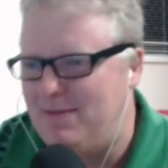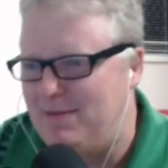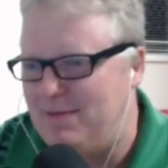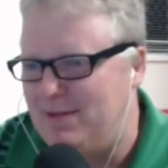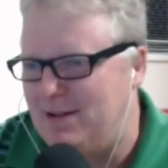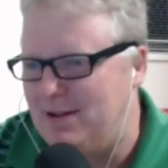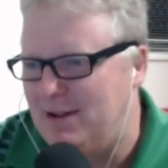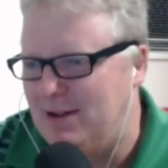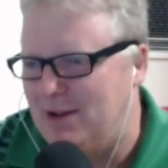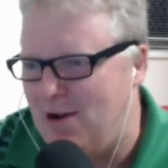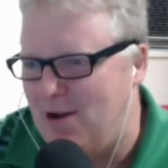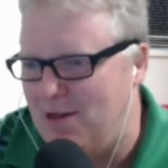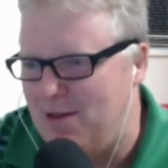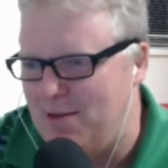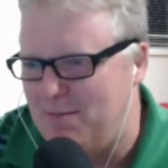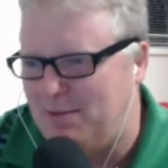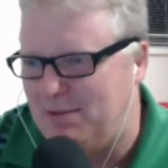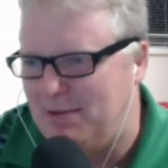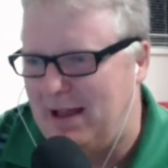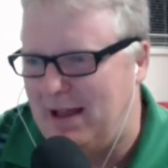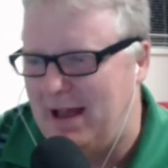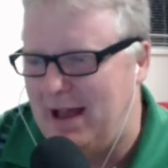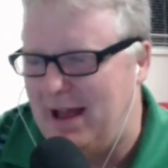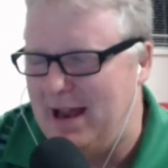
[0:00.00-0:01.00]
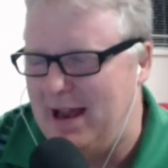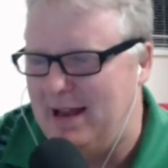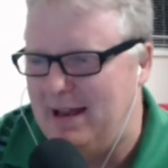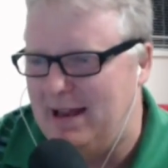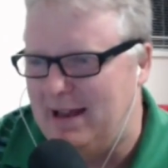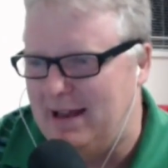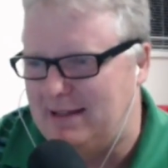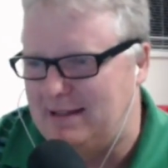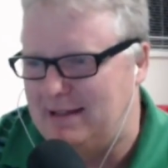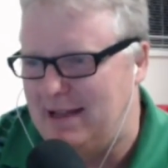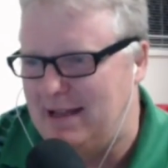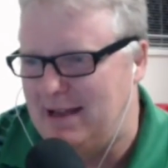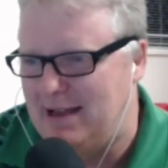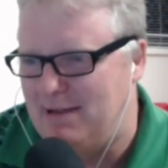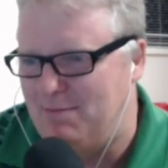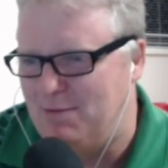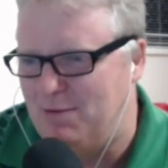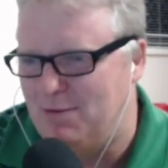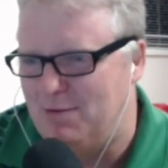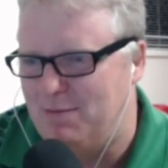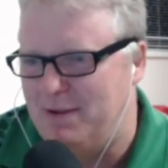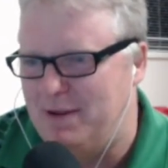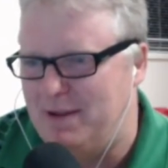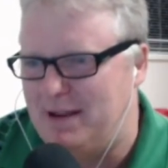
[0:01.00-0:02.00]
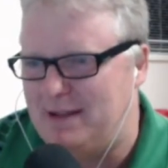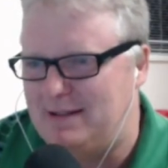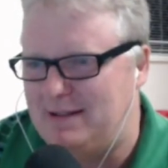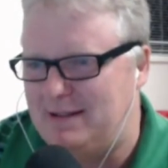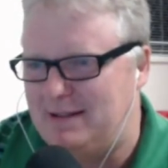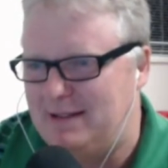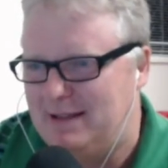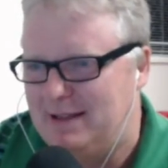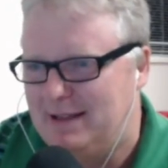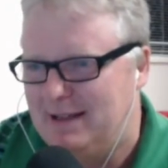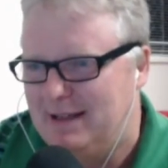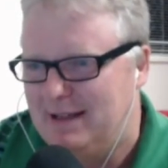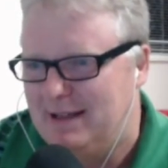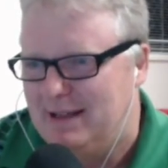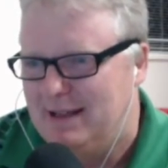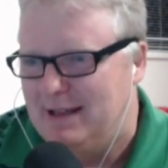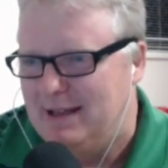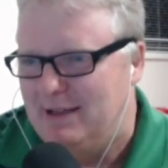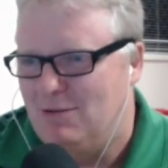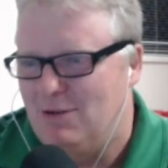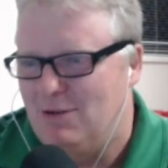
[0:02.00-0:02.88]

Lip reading: The guy that played Ted Bullpit, Ross